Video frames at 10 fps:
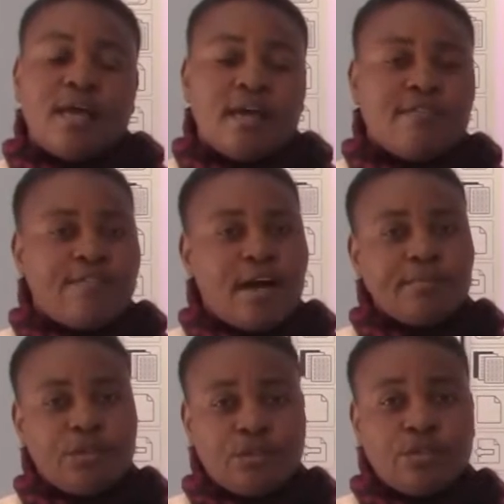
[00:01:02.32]
A
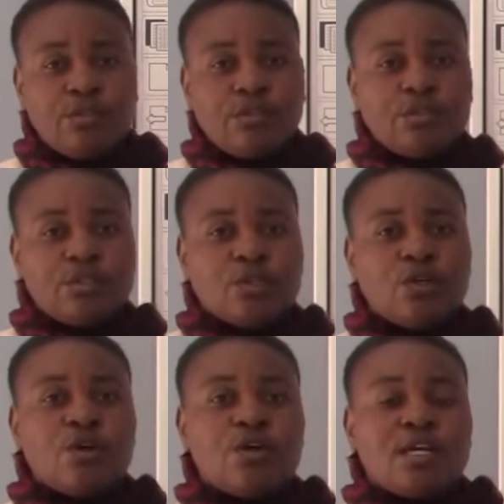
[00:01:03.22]
farm tool
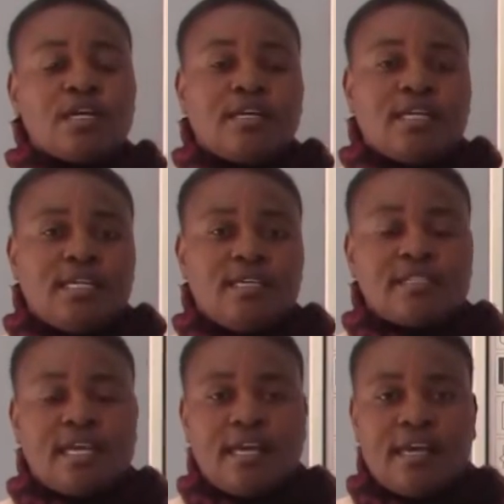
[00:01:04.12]

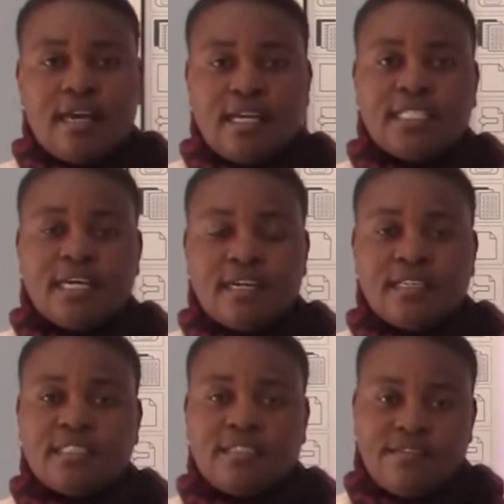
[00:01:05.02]
is a
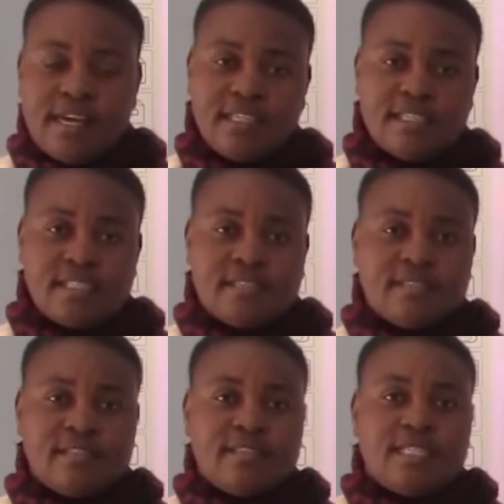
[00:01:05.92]
handheld device
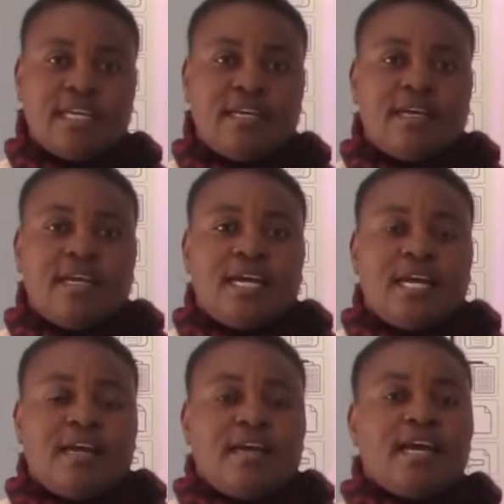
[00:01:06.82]

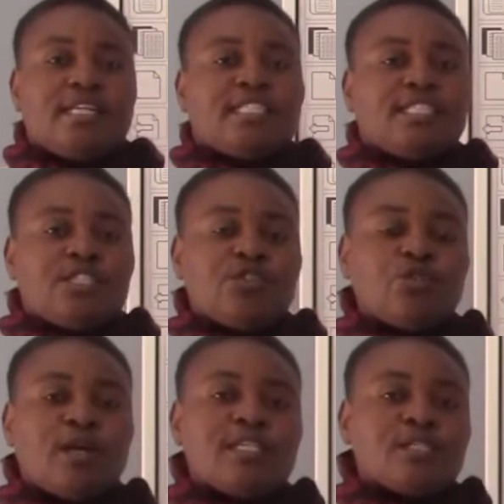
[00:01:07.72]
and is
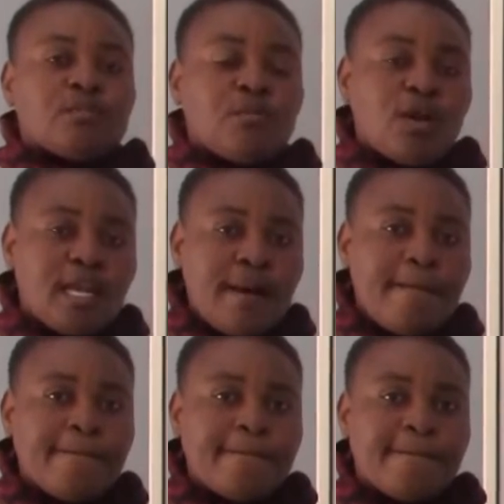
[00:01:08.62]
usually smaller